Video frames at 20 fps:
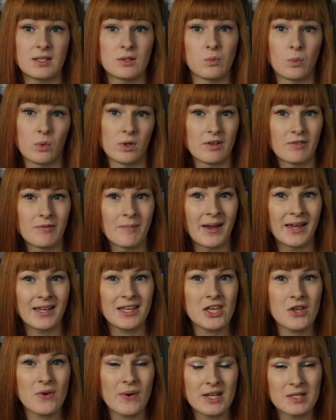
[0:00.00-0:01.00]
one of my
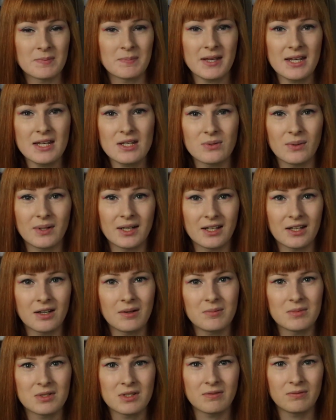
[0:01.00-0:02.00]
USPs when it
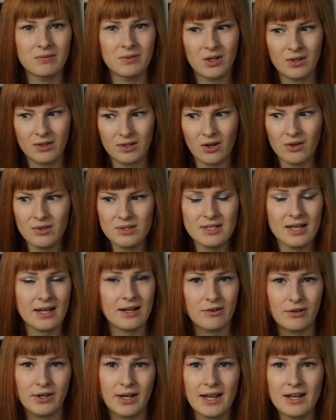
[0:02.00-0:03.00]
comes to content
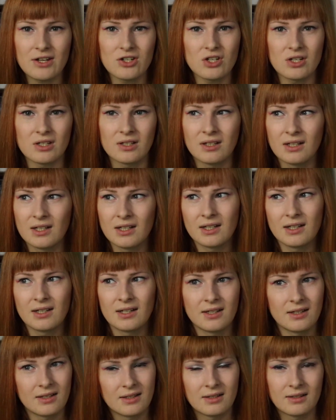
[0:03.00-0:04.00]
creation.
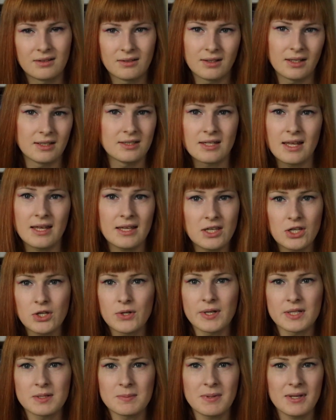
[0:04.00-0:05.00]
I say
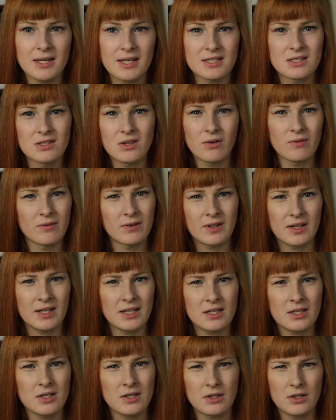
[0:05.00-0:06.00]
USP, it's not
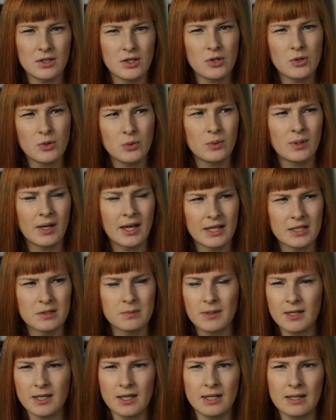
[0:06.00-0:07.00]
very
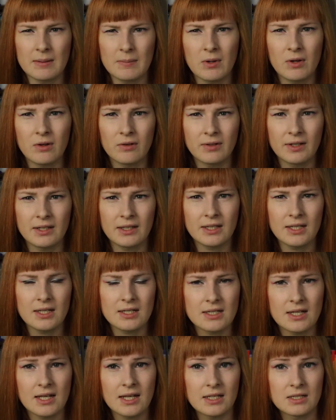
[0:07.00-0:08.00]
USP anymore really,
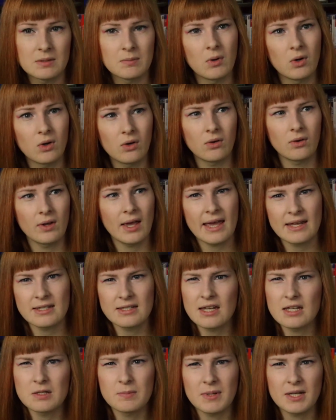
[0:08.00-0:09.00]
is it? It's more
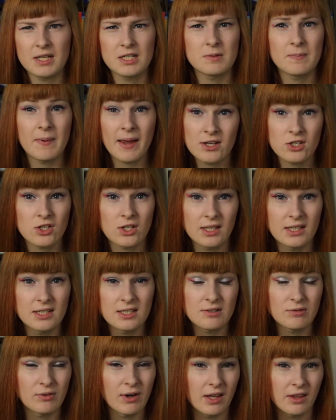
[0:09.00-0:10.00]
SSB,
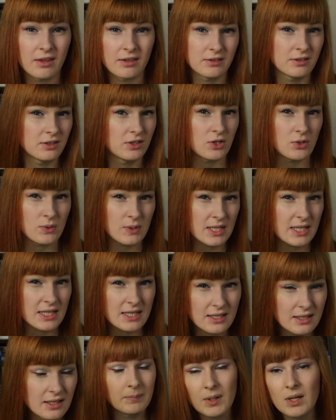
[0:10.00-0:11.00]
specialist, rather than
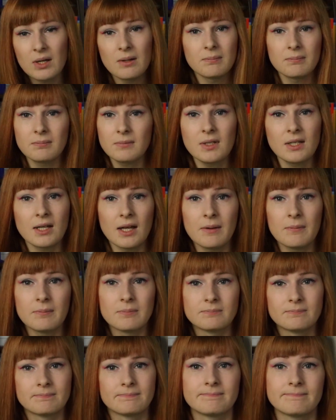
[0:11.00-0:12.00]
unique. But,
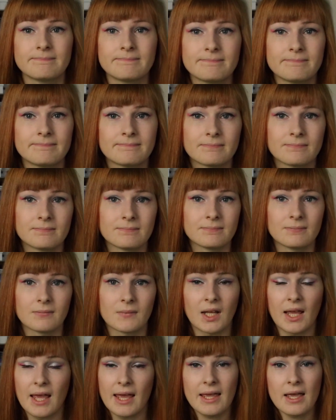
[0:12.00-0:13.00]

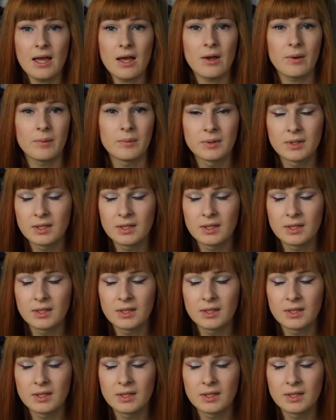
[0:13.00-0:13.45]
hey ho.